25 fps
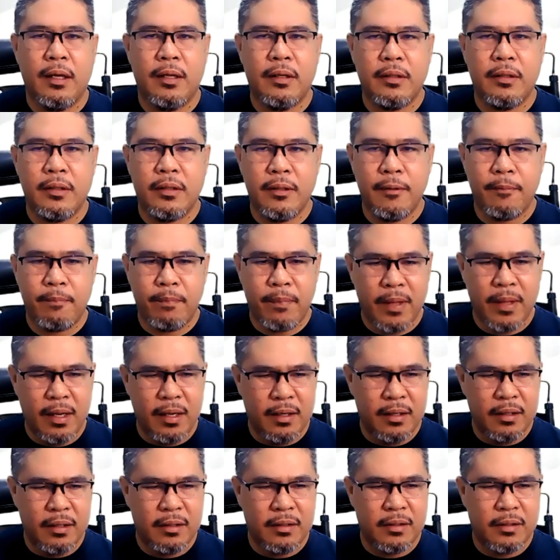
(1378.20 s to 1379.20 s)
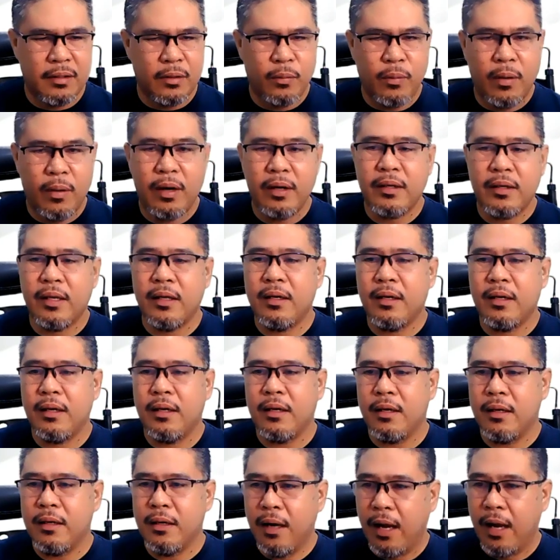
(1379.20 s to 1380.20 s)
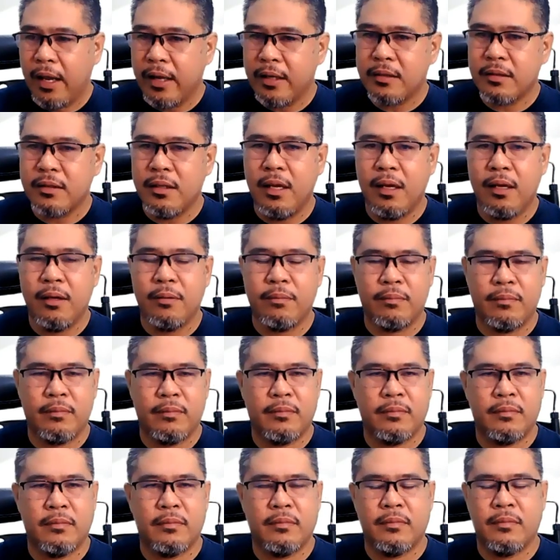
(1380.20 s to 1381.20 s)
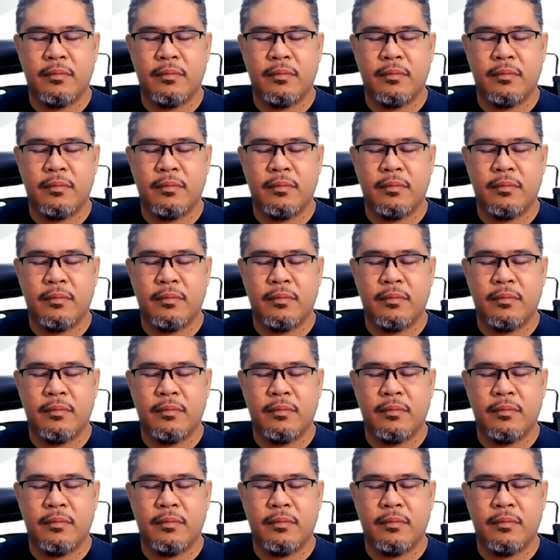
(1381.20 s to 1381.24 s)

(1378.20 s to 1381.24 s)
and the warden liked him